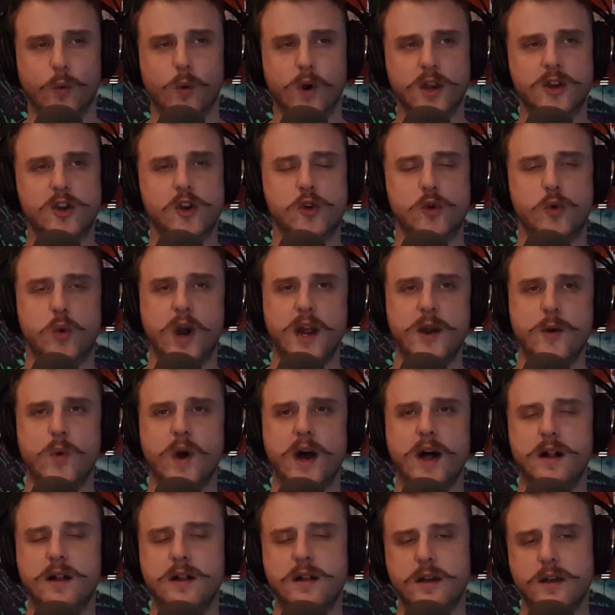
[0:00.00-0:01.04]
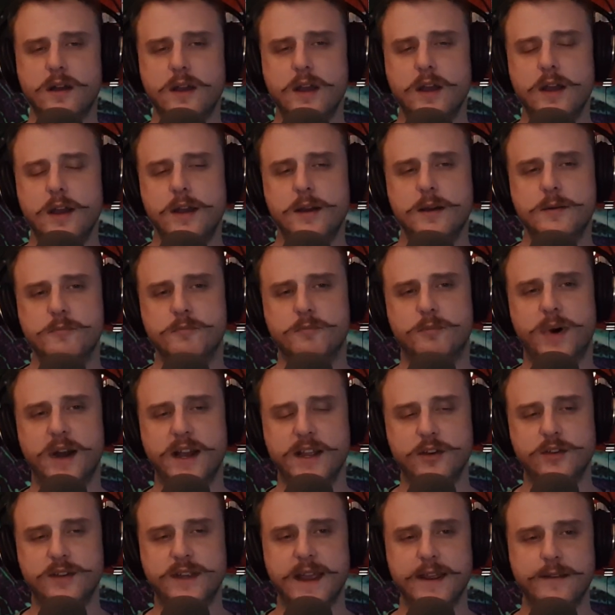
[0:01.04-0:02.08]
it worked quite well.
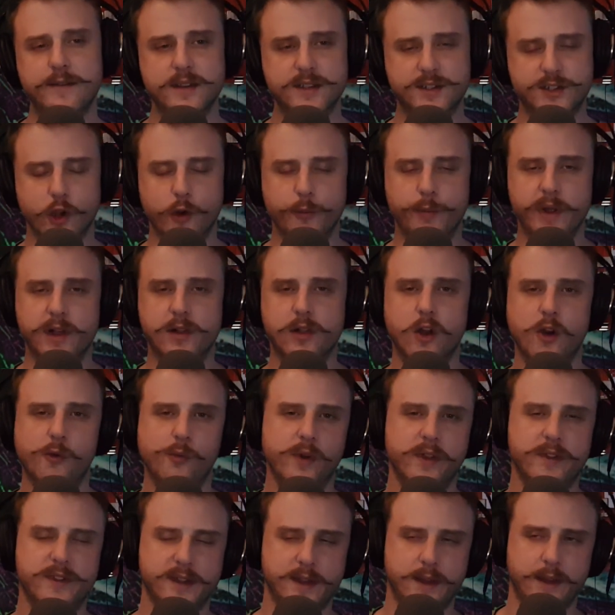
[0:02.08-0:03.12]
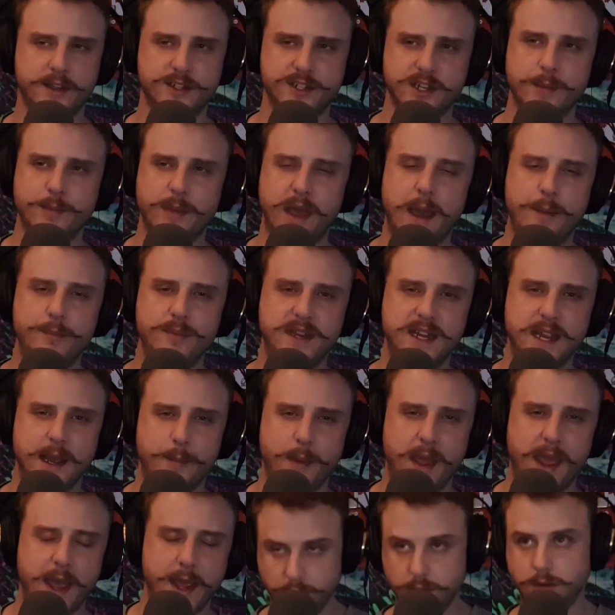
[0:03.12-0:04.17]
But you take the Zopiclone with some
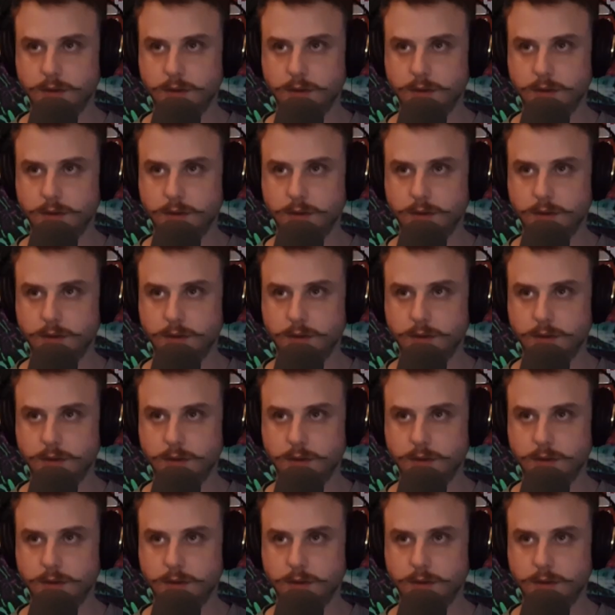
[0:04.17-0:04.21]
MDMA.